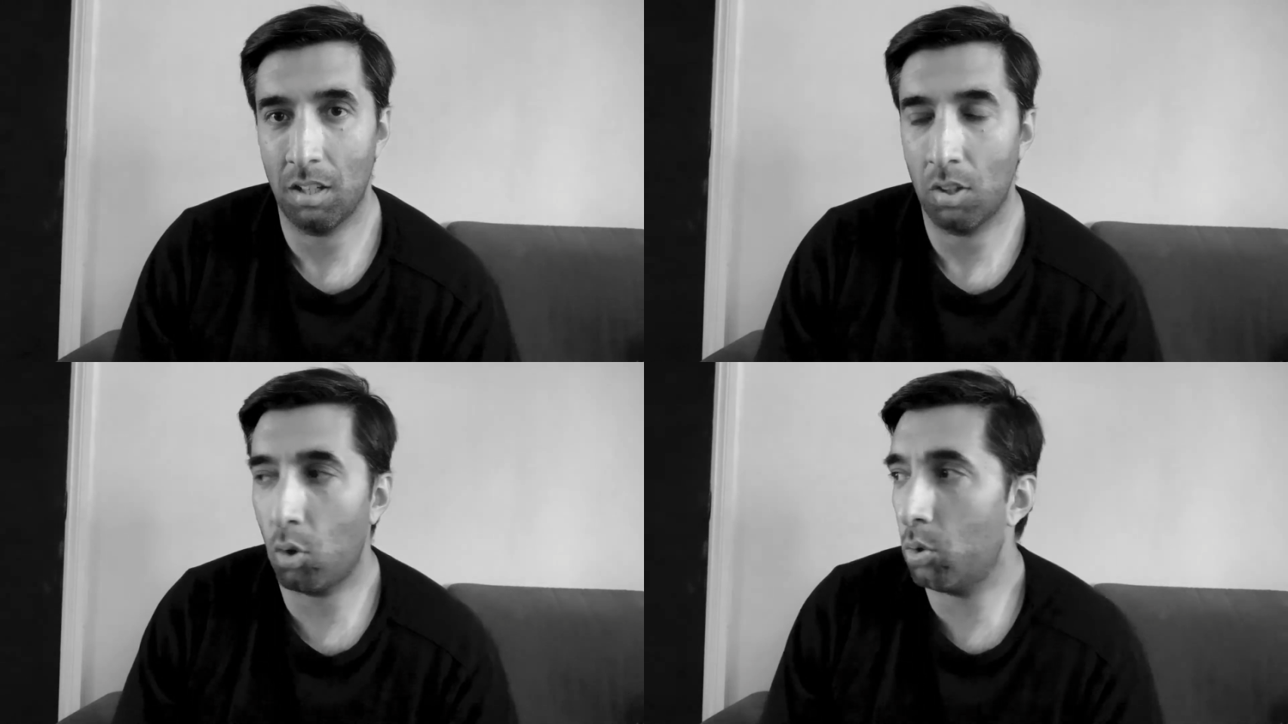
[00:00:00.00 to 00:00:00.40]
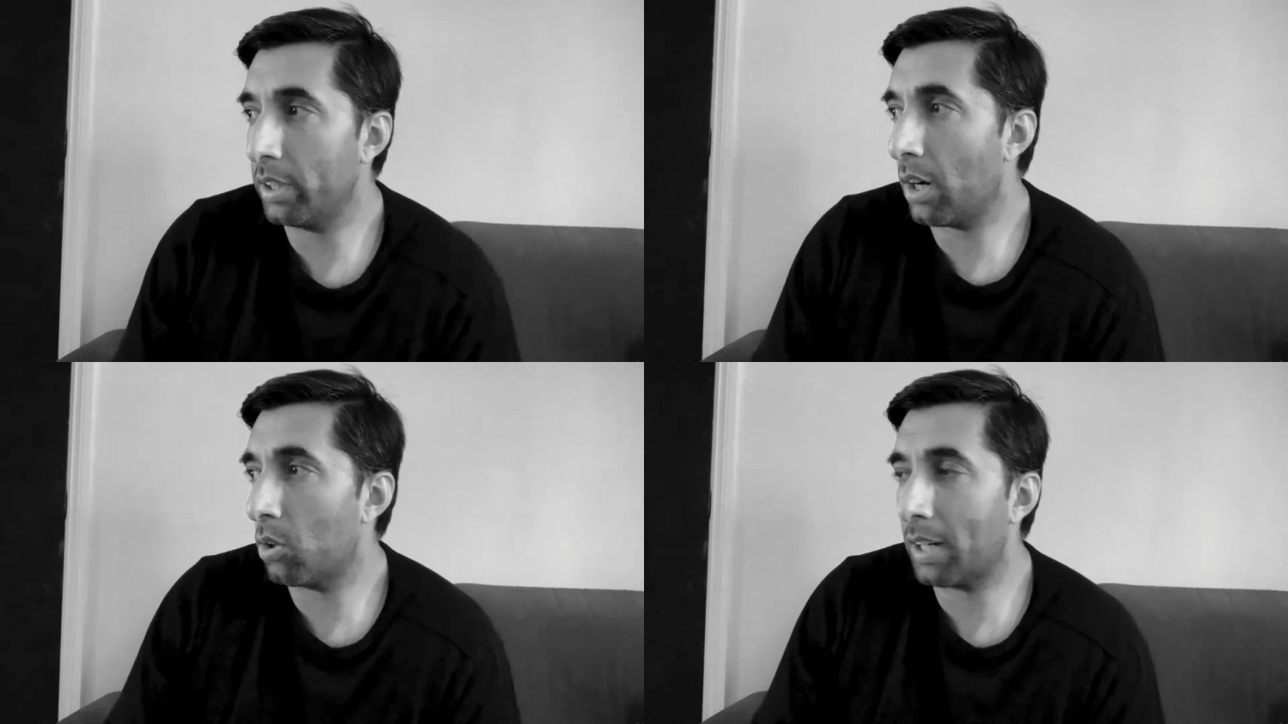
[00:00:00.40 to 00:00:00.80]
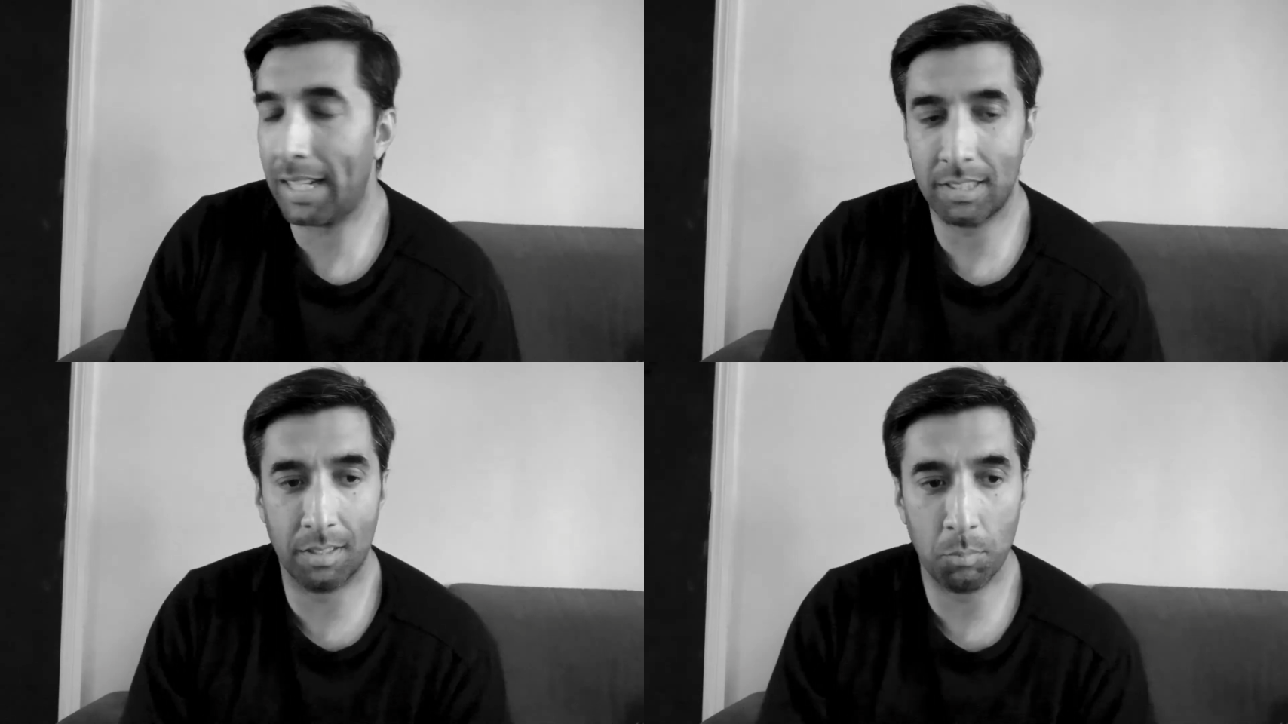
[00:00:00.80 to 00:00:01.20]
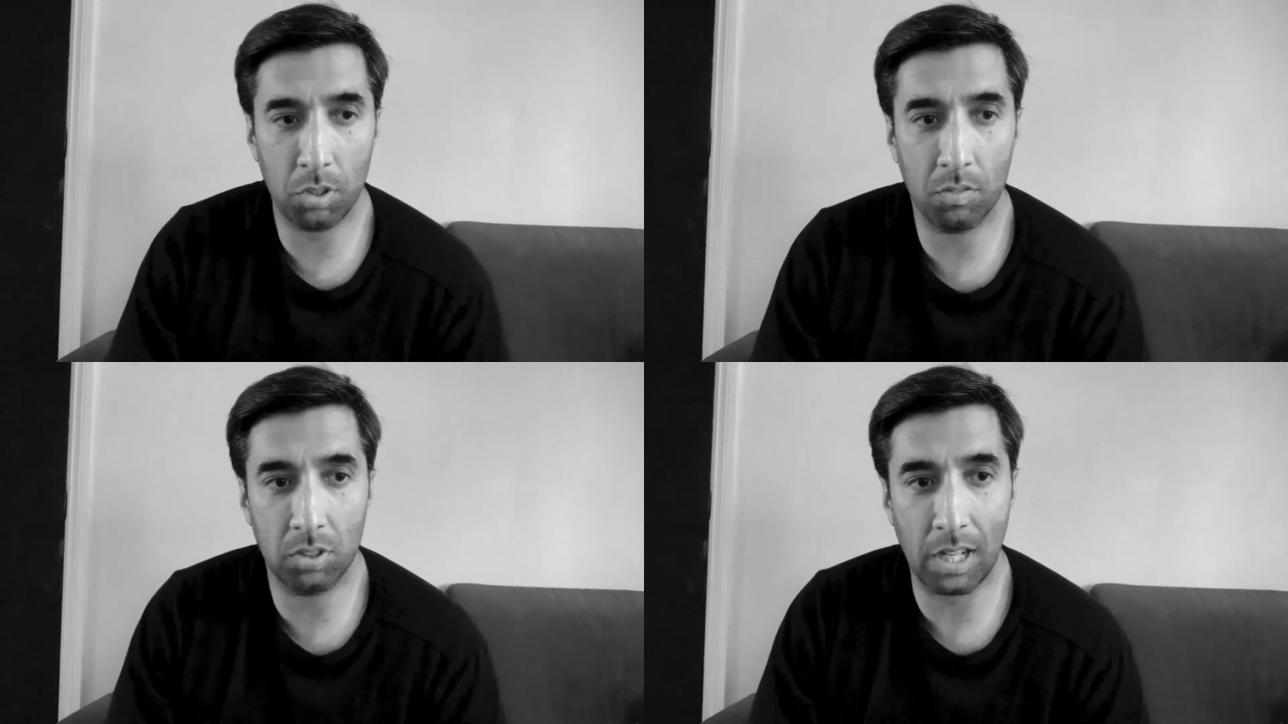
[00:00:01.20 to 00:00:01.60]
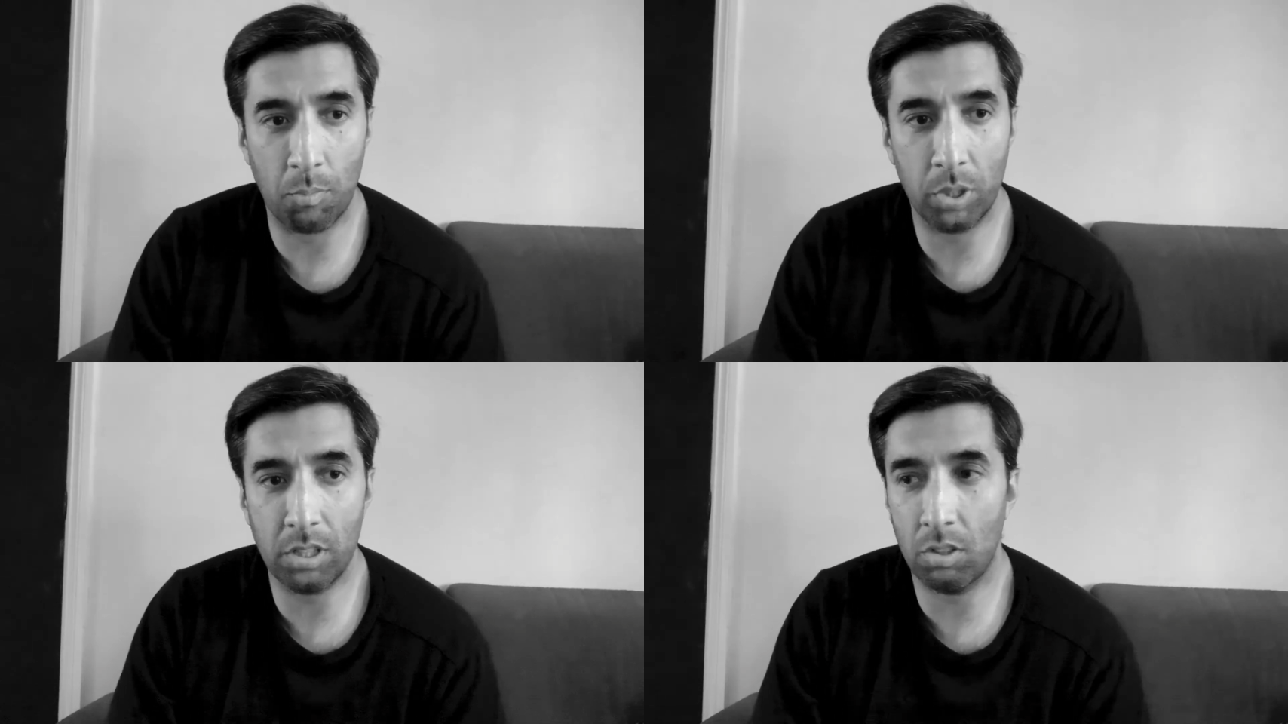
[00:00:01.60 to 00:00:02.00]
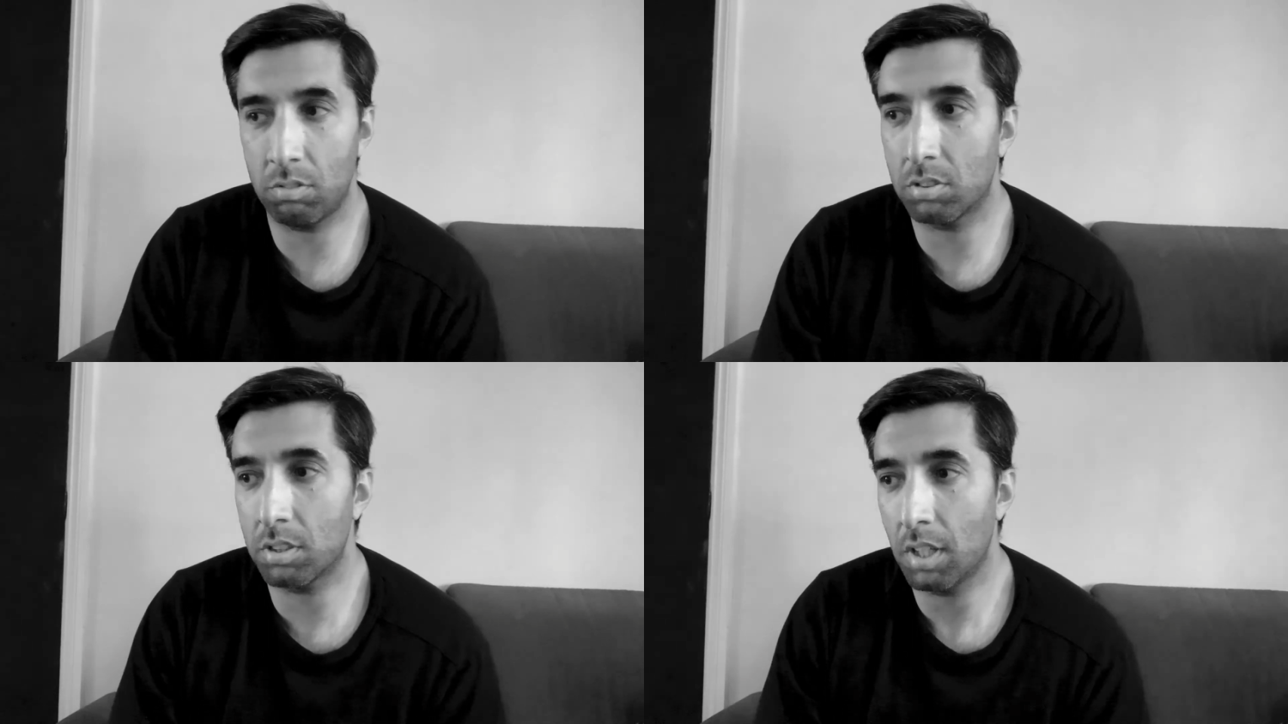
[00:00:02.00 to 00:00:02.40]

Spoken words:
All the old classic moves that we use,